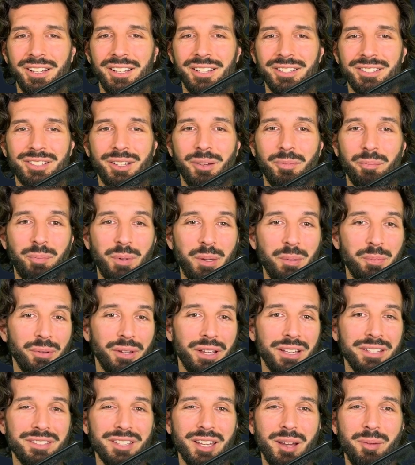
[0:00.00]
Some people
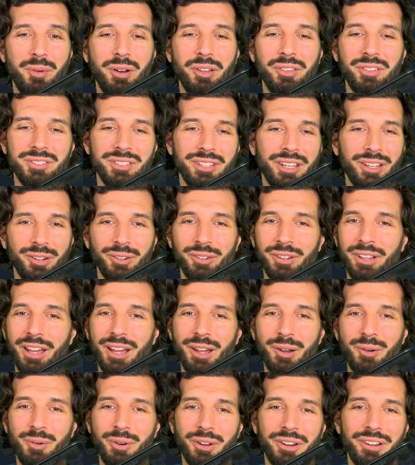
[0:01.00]
like Samad is like, okay,
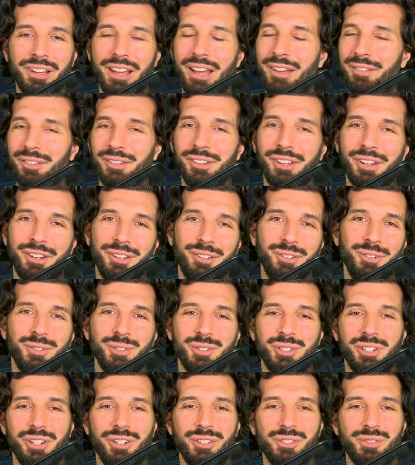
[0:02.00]
I want to have a lot of
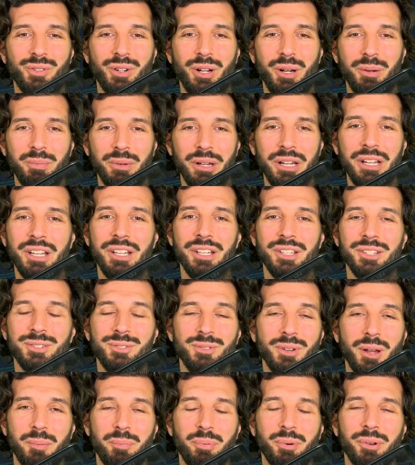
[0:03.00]
huge airdrop,
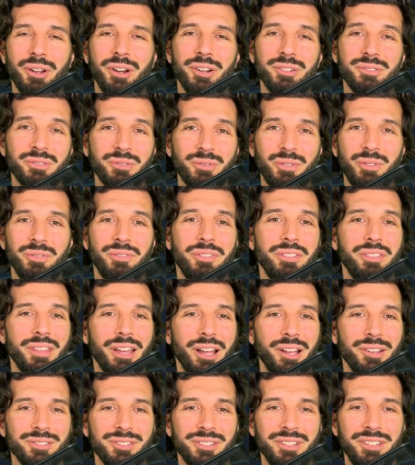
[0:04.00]
so I put
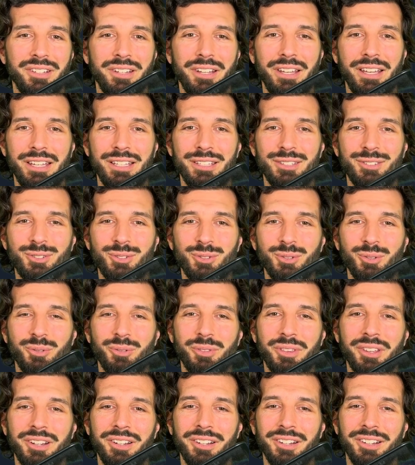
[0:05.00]
150,000 into
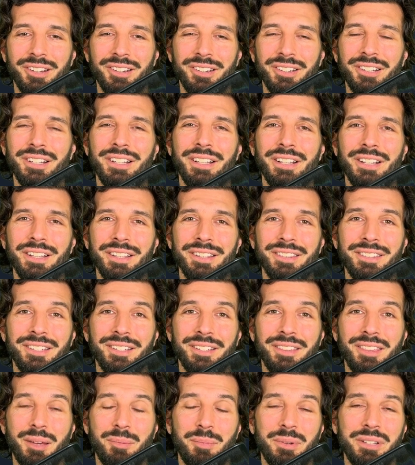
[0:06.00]
the
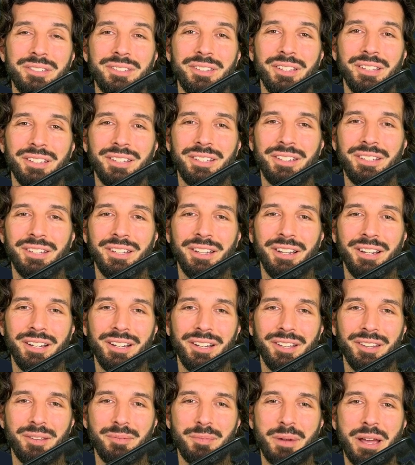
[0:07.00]
thematic,
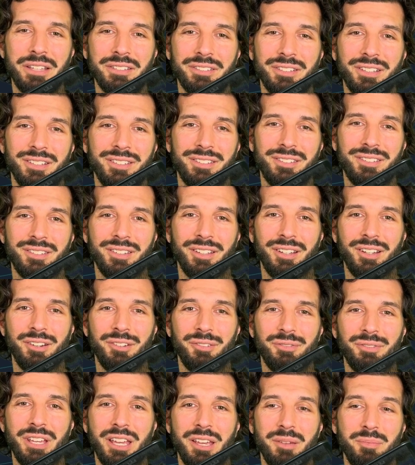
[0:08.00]
the baskets
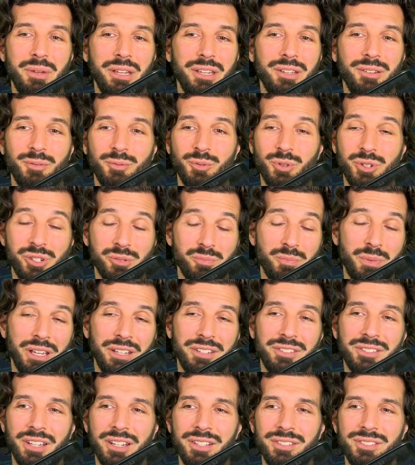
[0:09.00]
of gaming, which
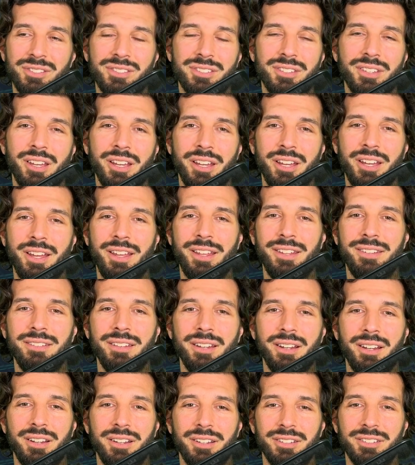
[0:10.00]
makes sense, and
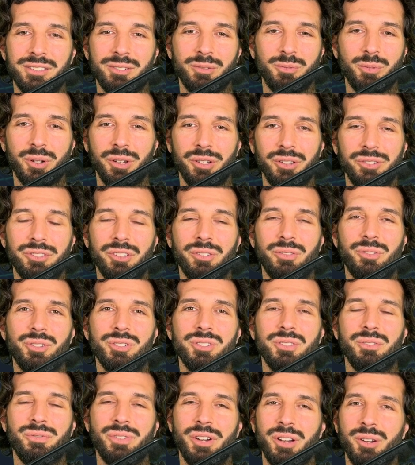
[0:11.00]
it's a well
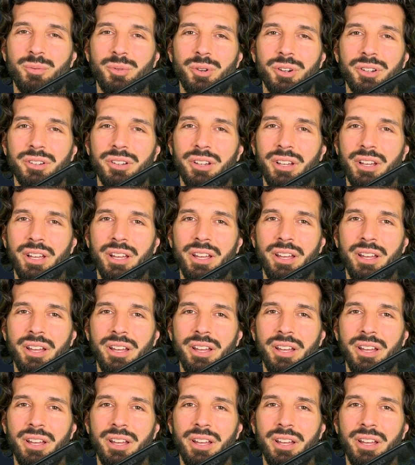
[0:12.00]
diversified one.